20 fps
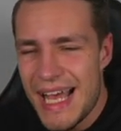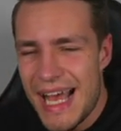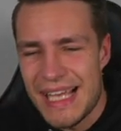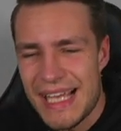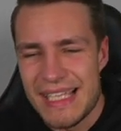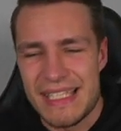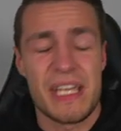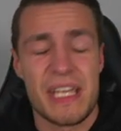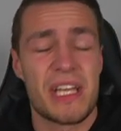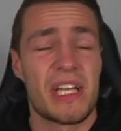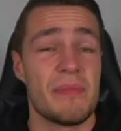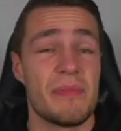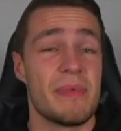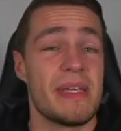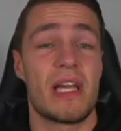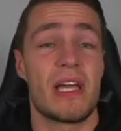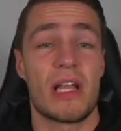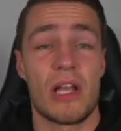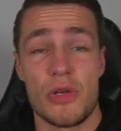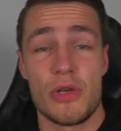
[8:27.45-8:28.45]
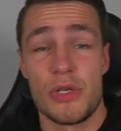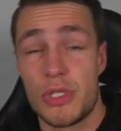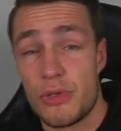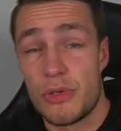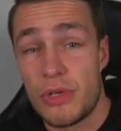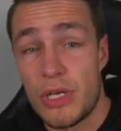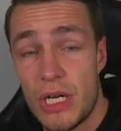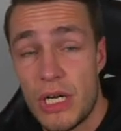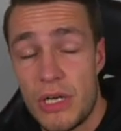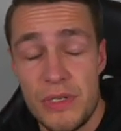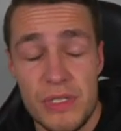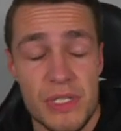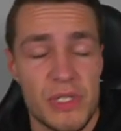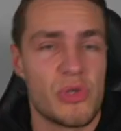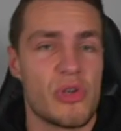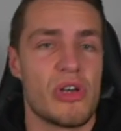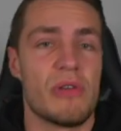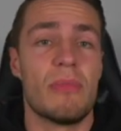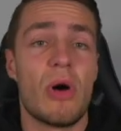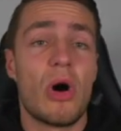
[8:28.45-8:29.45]
as they're going to be closer and closer
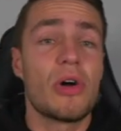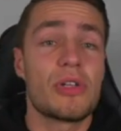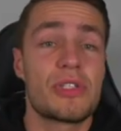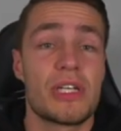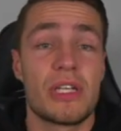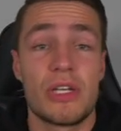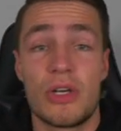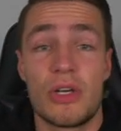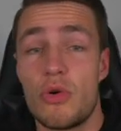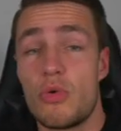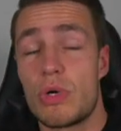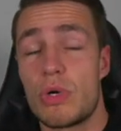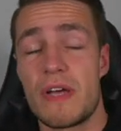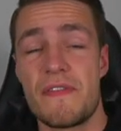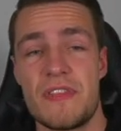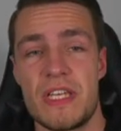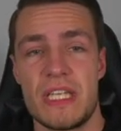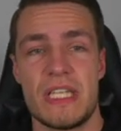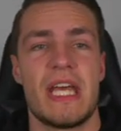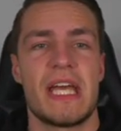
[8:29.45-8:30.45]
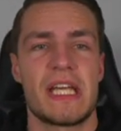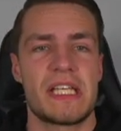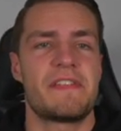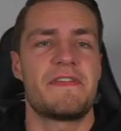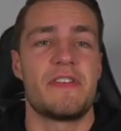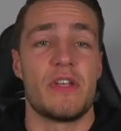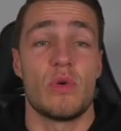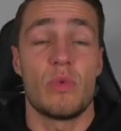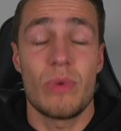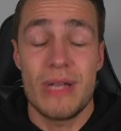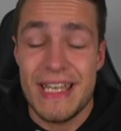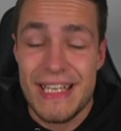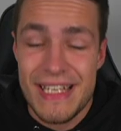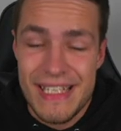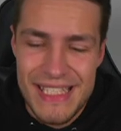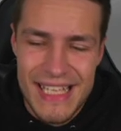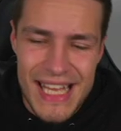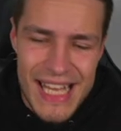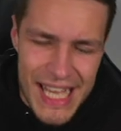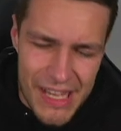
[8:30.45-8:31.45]
to a margin call over the next few weeks